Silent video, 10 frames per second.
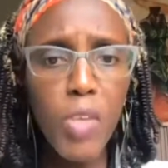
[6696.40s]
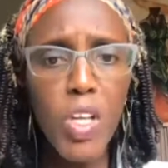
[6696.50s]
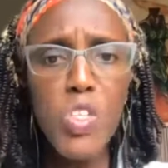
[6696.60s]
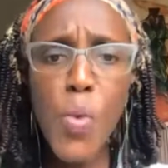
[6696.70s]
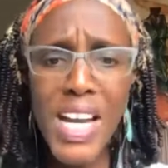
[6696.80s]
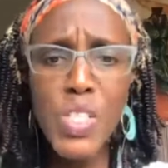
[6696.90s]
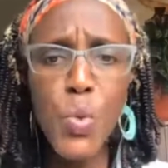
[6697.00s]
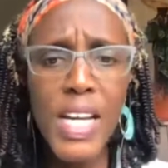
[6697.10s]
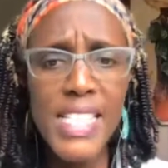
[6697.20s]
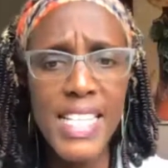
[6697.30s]
So why
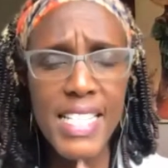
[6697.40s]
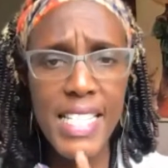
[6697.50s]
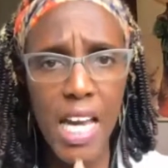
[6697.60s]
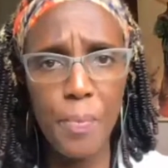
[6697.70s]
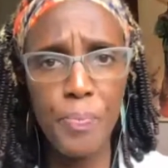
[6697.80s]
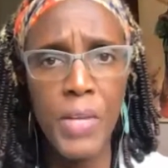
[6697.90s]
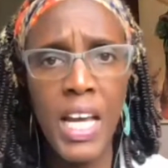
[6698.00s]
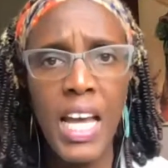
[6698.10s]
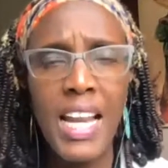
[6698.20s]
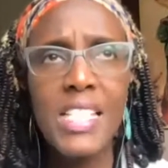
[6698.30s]
do I say time?
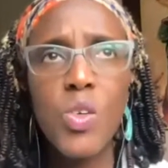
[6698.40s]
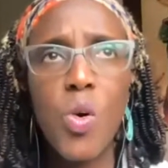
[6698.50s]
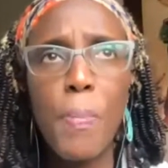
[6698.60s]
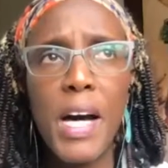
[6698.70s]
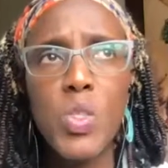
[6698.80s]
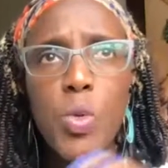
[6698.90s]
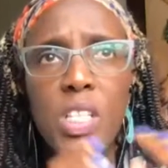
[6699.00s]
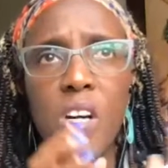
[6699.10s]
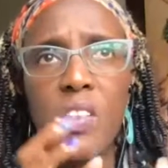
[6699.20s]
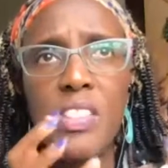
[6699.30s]
Let's go back to
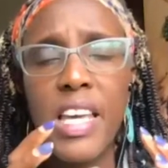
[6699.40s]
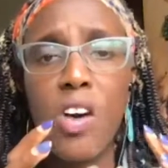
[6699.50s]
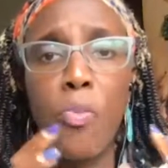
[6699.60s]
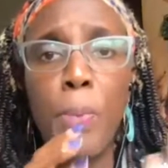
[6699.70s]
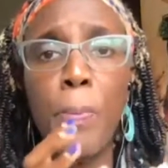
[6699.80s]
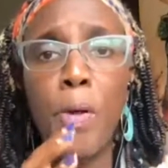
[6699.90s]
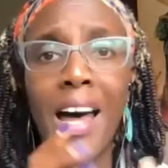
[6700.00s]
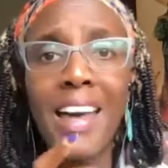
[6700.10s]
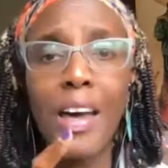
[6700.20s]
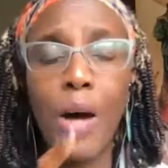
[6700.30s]
what I was saying of people
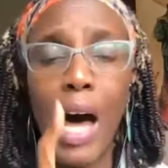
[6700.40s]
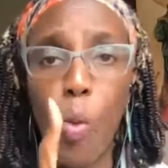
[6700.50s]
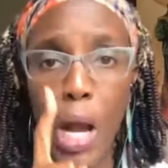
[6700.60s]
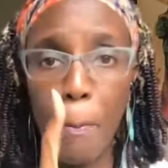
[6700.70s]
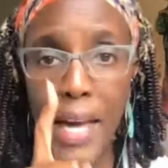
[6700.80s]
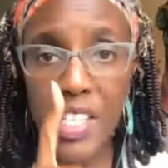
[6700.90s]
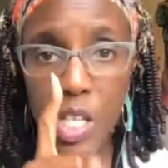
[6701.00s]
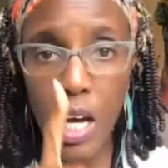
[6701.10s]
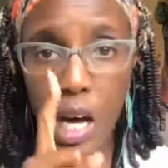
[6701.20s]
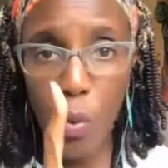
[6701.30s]
are one
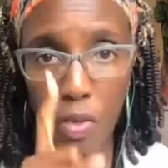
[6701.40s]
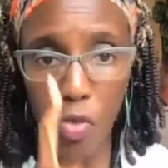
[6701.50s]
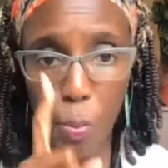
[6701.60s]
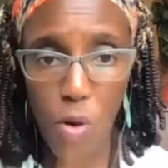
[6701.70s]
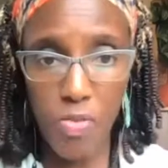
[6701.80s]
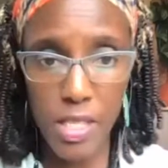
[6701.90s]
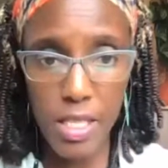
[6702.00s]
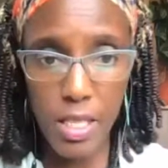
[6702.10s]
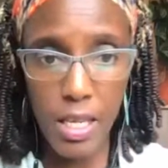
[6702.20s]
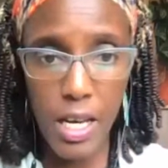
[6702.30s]
paycheck away from
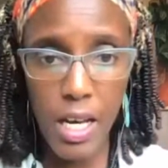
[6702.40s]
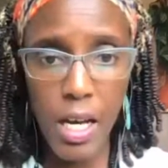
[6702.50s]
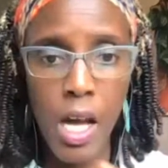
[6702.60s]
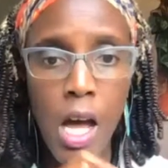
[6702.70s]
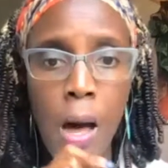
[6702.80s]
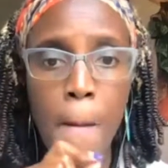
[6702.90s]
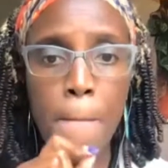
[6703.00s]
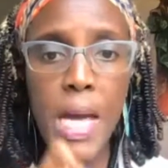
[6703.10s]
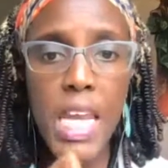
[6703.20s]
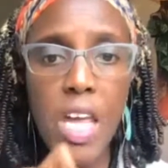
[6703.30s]
poverty, yeah?
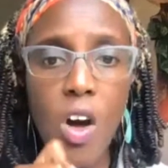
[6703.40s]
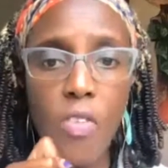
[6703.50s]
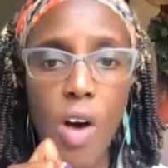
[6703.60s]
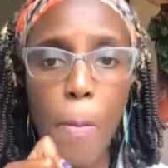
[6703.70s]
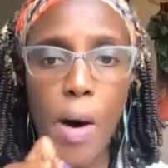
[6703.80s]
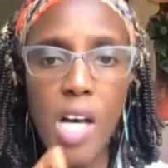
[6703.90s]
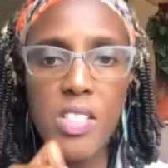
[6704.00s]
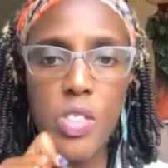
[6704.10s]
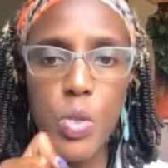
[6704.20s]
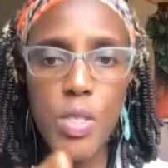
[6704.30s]
Many of our
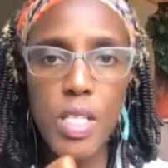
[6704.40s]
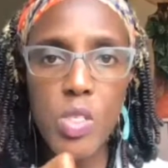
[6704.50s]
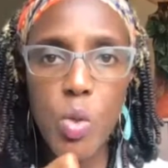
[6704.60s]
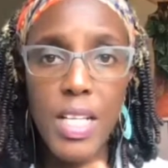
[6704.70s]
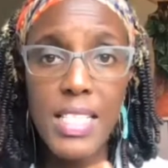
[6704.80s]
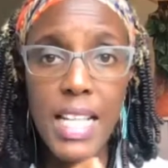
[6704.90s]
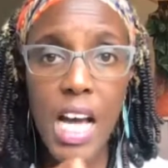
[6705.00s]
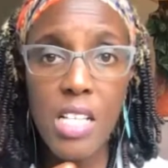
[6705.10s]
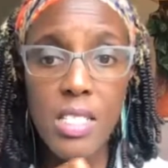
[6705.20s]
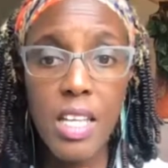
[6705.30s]
past students told us
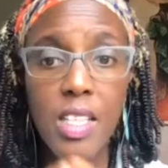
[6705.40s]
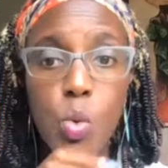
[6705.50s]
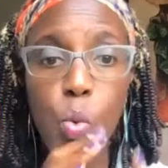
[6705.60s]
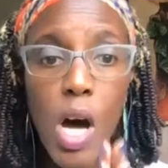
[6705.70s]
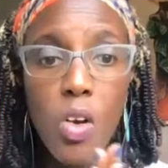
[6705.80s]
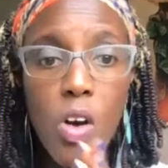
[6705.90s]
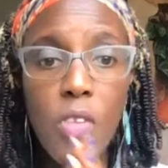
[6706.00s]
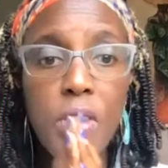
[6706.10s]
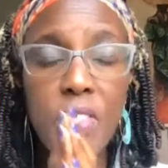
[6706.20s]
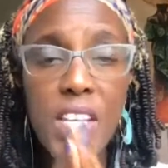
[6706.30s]
last year that one
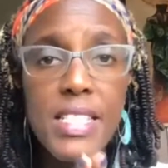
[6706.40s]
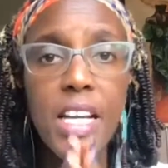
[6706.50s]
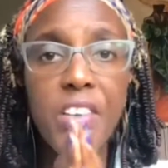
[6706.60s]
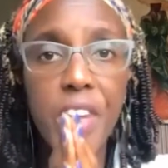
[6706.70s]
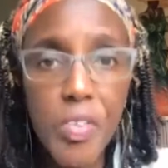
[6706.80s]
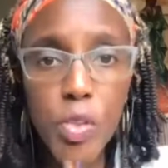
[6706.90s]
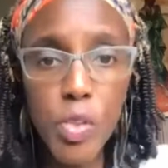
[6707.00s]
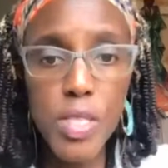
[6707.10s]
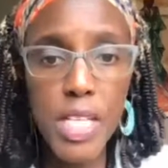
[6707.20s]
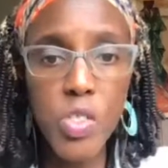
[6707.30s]
of the things they're grateful
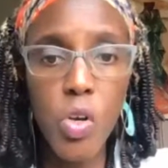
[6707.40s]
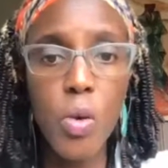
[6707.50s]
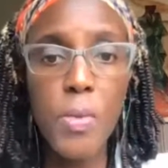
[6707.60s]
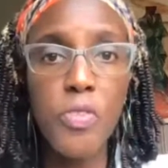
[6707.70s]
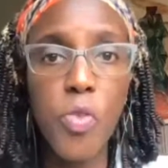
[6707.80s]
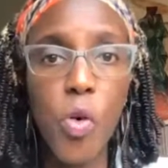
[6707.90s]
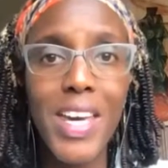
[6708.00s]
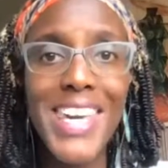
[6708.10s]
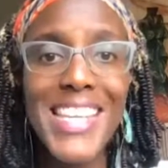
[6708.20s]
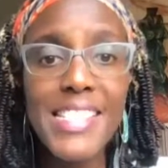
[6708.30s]
to Centonomy for
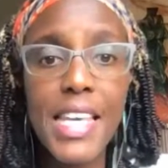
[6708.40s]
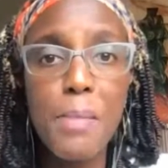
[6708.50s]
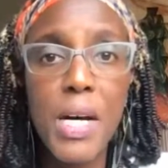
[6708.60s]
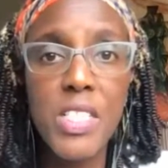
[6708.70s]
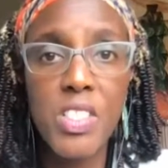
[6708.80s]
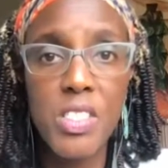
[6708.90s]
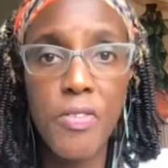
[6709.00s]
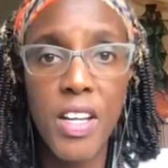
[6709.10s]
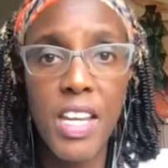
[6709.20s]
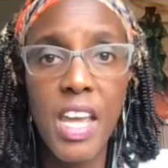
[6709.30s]
is the emergency
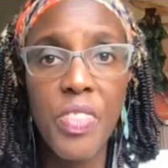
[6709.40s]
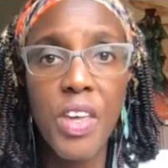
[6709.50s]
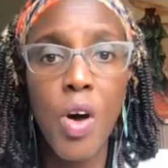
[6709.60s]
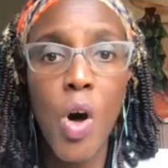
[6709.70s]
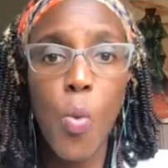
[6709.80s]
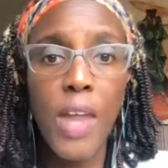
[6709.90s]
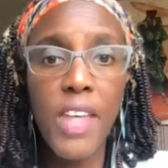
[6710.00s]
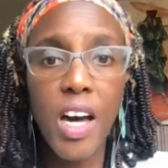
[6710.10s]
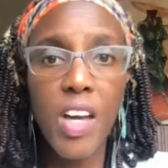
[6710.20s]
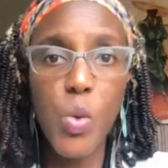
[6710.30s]
fund. And I think,
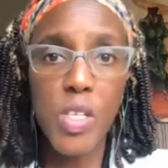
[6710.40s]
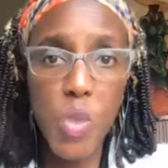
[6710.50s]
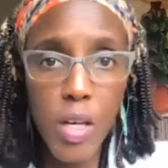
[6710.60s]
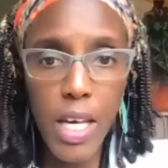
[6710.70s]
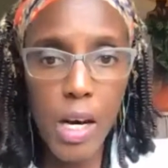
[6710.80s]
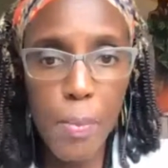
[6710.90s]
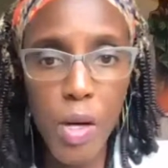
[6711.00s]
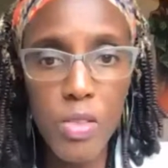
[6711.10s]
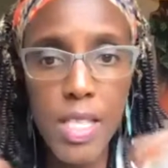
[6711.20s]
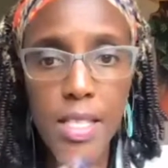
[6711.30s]
Waithaka, you were talking
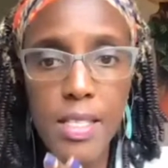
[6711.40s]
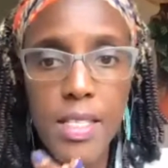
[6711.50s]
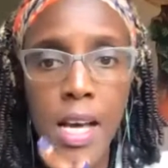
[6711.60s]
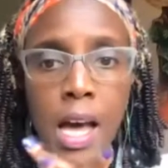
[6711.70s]
about this.